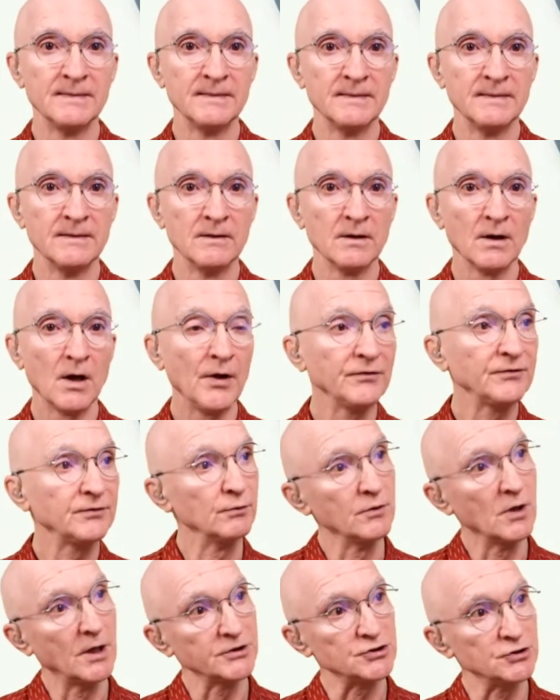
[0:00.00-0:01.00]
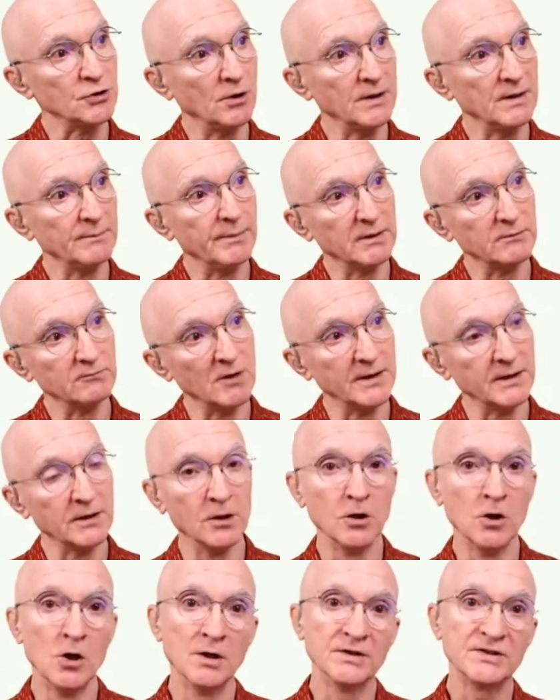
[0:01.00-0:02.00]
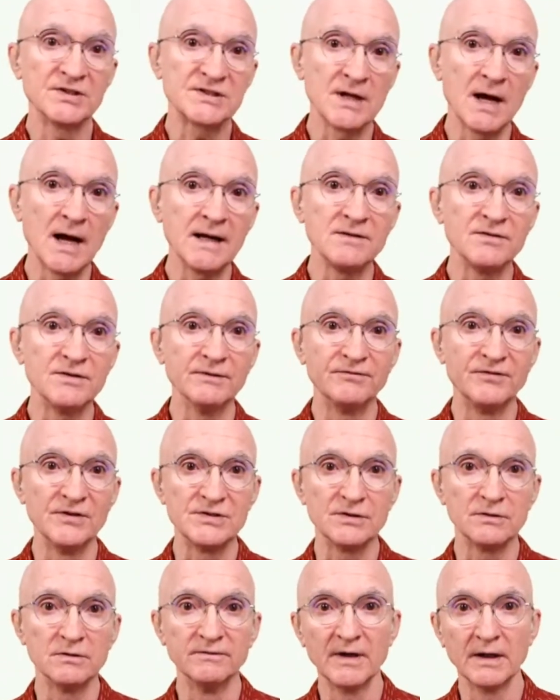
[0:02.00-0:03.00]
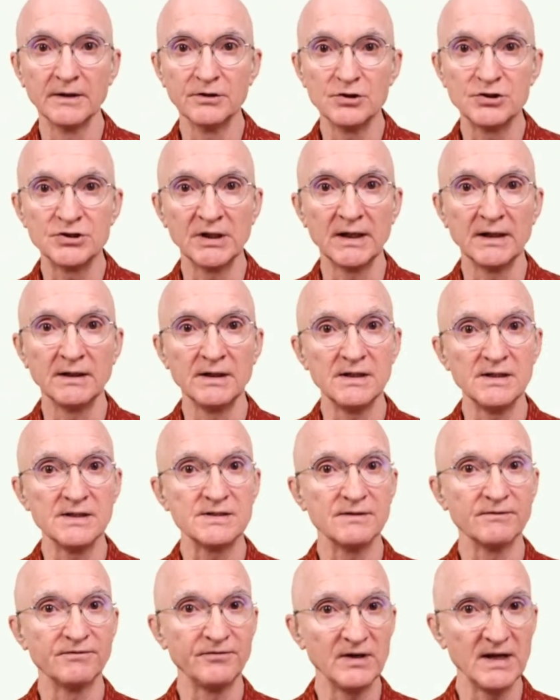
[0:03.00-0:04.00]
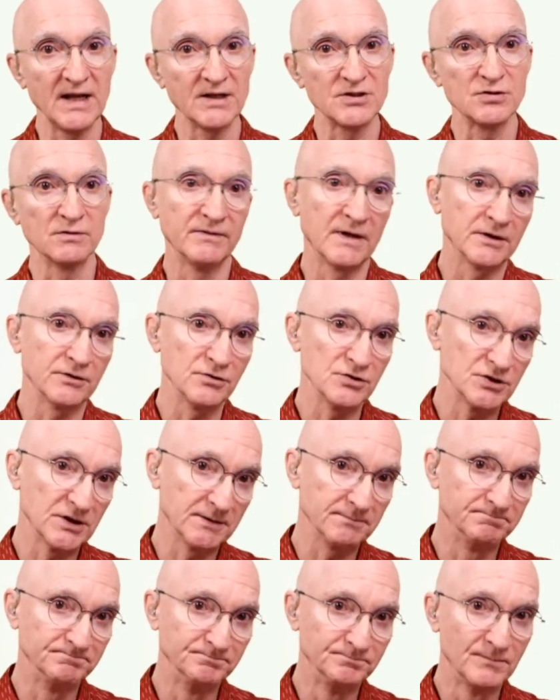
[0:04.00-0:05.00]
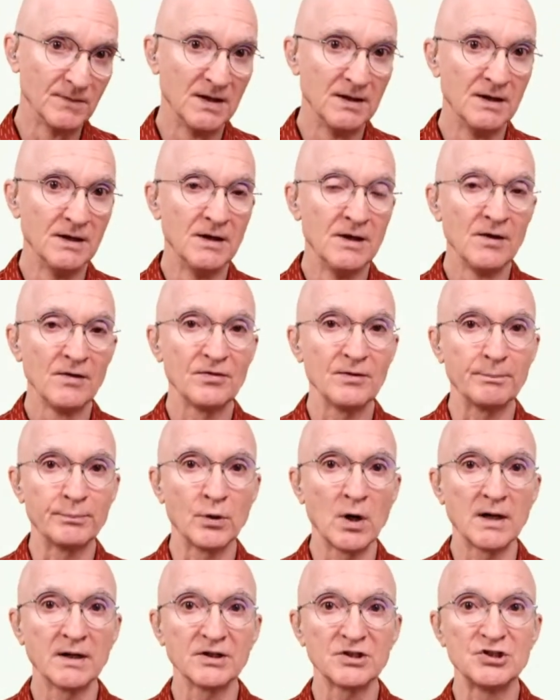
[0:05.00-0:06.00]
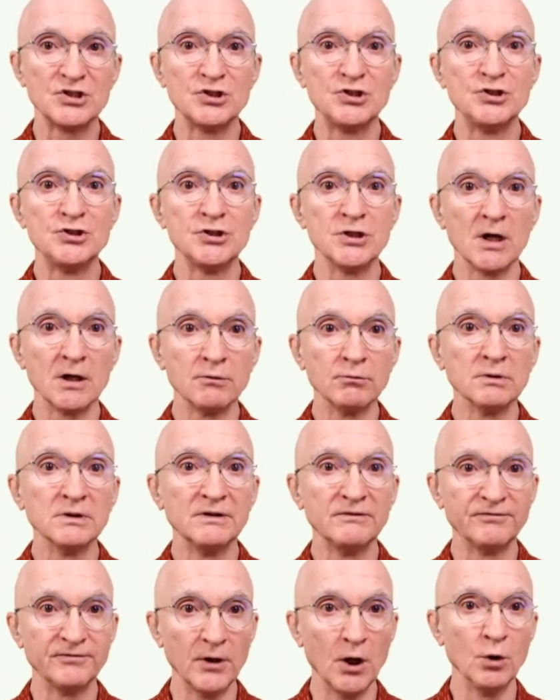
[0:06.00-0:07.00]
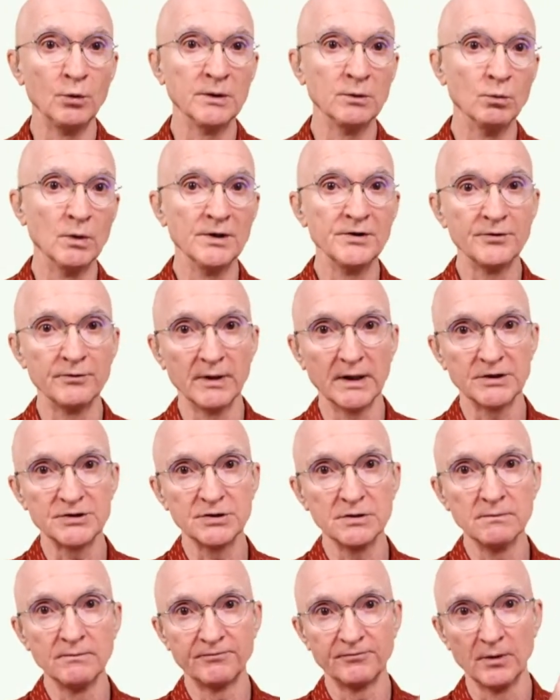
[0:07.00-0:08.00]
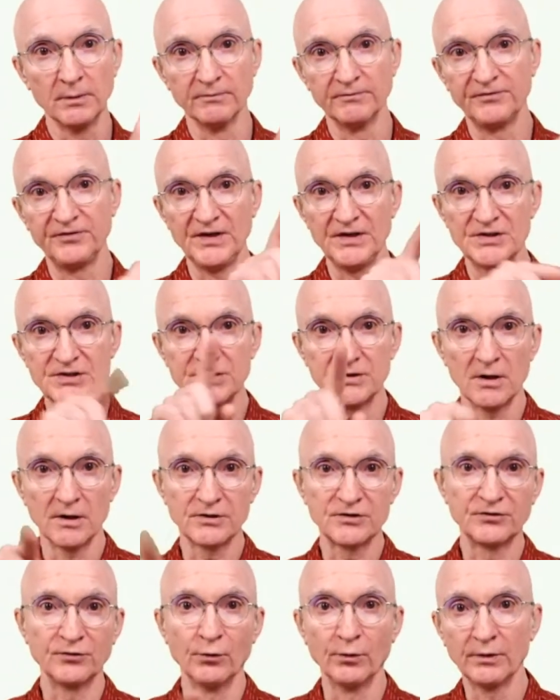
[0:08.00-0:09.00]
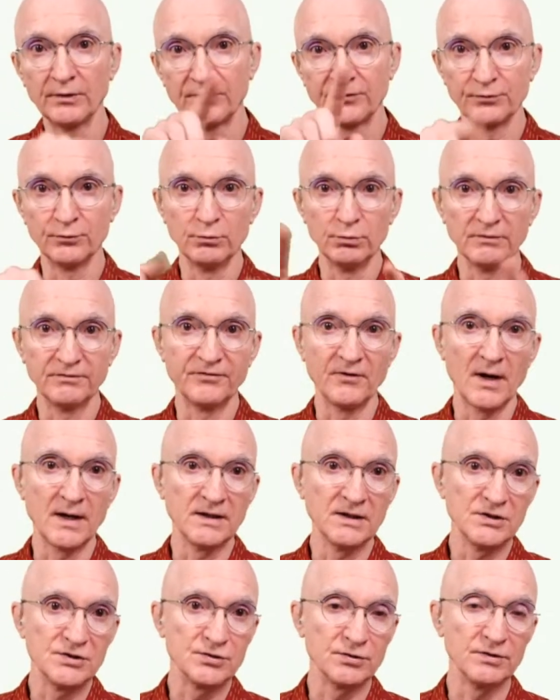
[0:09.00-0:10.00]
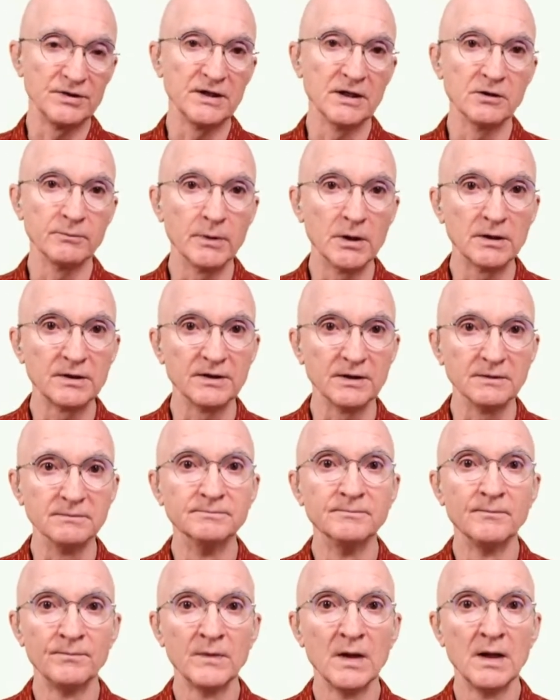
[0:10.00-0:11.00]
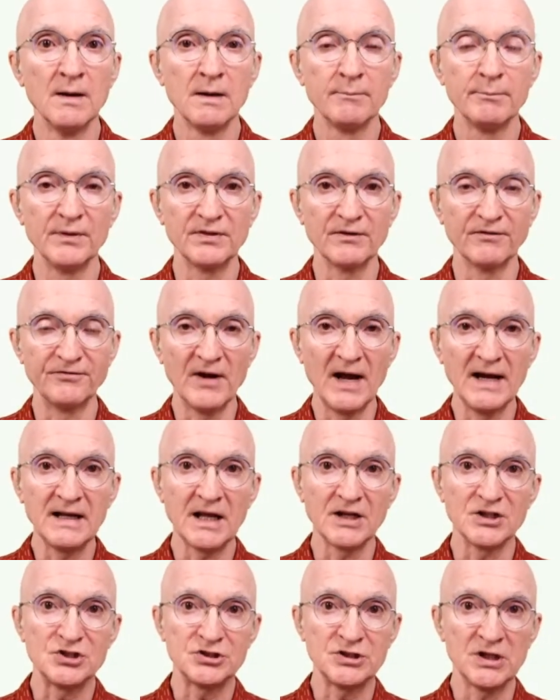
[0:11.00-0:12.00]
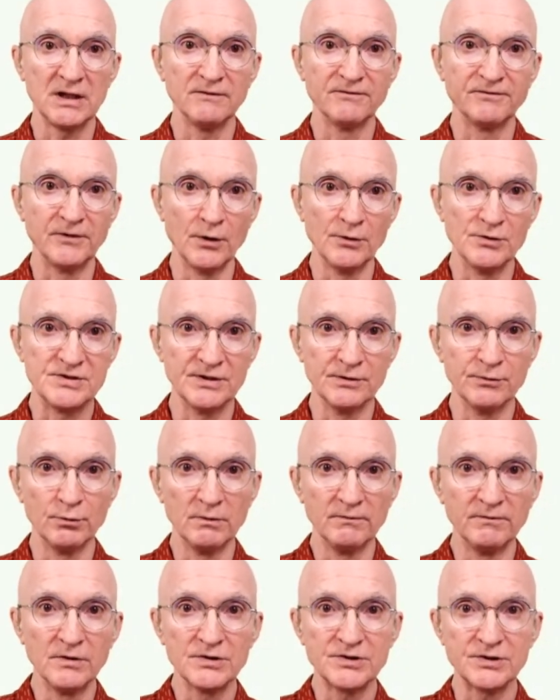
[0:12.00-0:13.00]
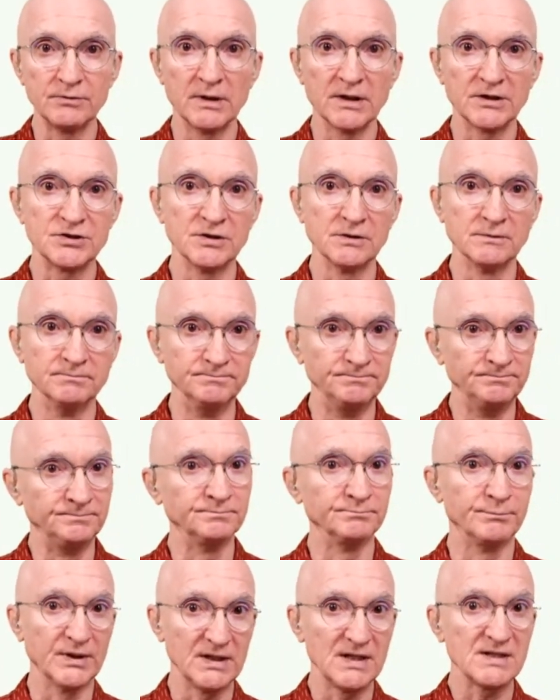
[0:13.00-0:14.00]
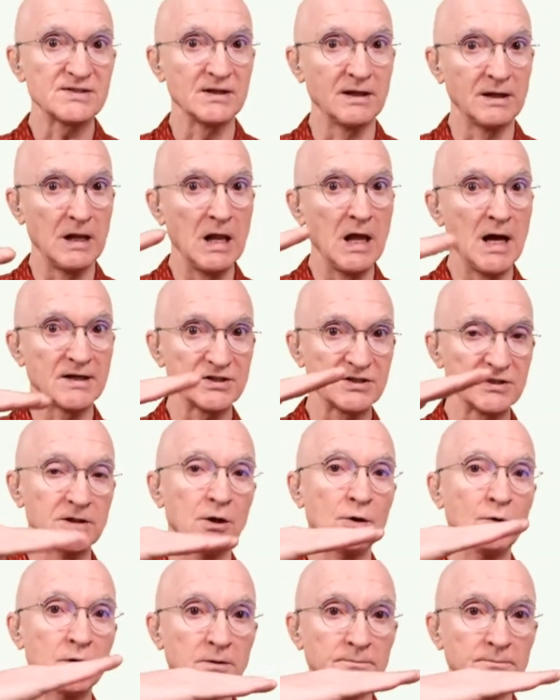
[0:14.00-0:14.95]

Also not shown, but running alongside the physical value chain, is the financial value chain. The products generally flow in one direction, from feedstock source through refining to the end market. But the finance chain flows in the reverse direction, but it's a lot slower.